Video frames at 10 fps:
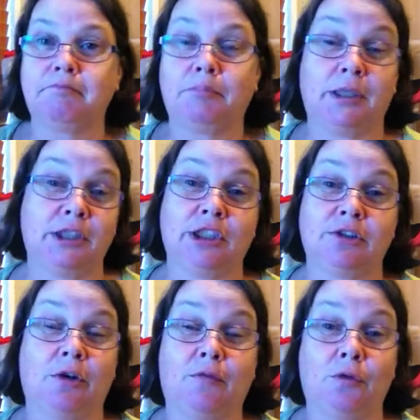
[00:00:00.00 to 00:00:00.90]
but she's
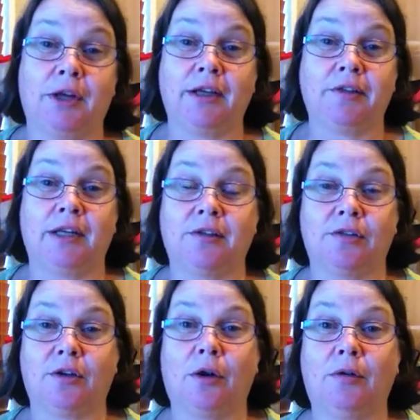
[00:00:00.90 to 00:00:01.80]
got 4 days now,
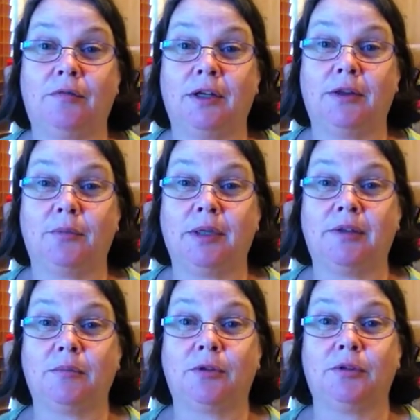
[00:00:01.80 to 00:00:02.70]
so hopefully there'll be
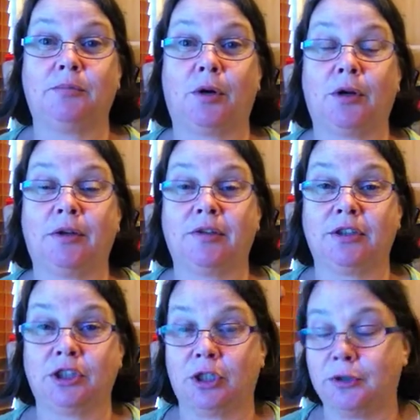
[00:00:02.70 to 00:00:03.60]
some good progress to
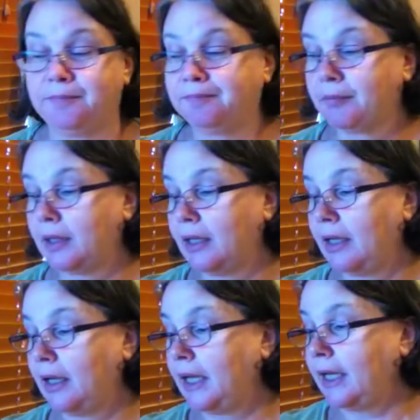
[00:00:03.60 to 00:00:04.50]
show.
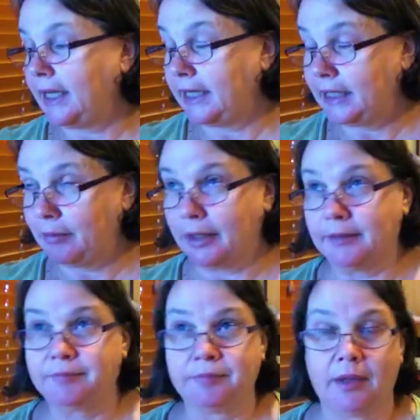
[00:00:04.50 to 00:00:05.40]
Anyway,
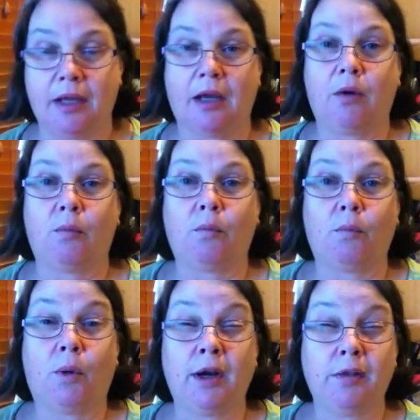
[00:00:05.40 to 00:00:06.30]

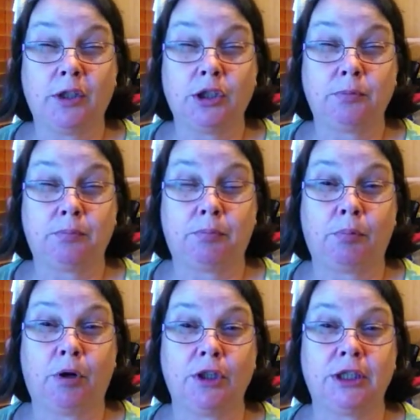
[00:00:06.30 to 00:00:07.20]
one of the
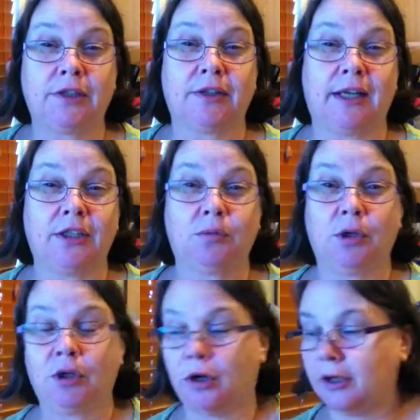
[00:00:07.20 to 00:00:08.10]
projects I had to
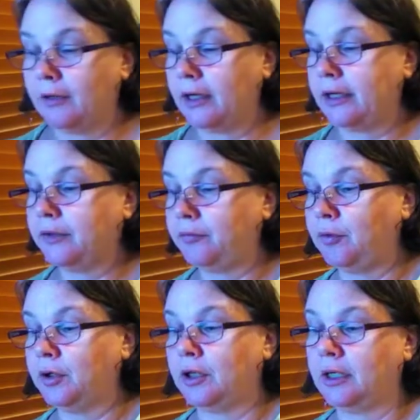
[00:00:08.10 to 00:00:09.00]
work on in the last
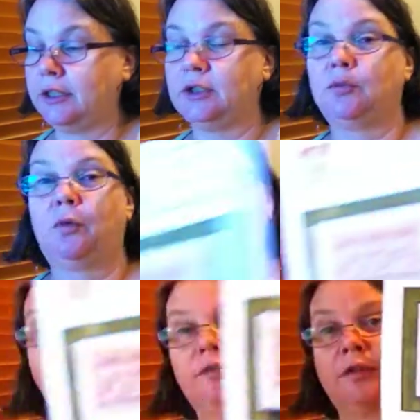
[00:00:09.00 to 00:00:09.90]
fortnight
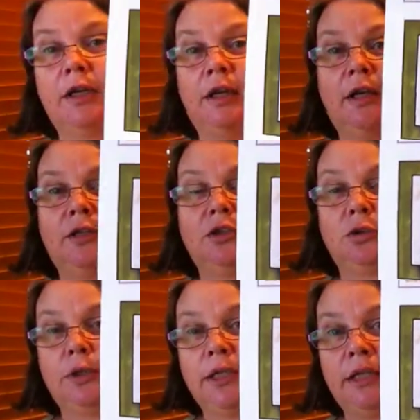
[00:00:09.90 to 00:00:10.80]
was
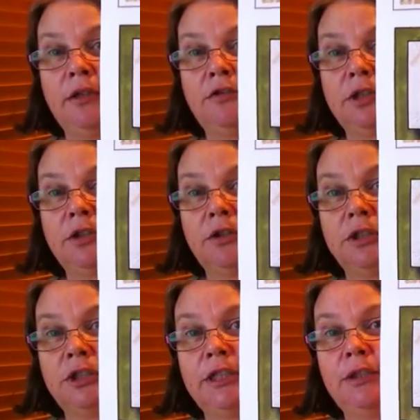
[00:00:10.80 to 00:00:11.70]
Joy Country
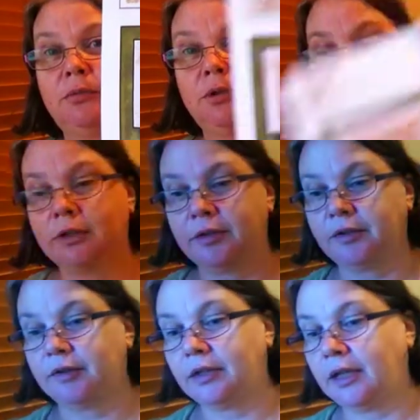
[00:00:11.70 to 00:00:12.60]
Cottage
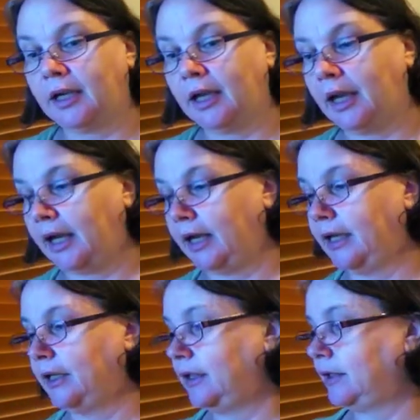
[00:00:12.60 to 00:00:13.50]
Needleworks,
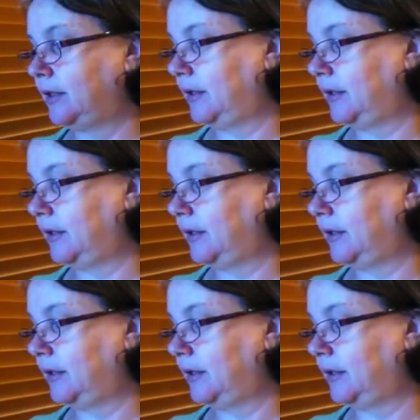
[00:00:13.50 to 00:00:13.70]
and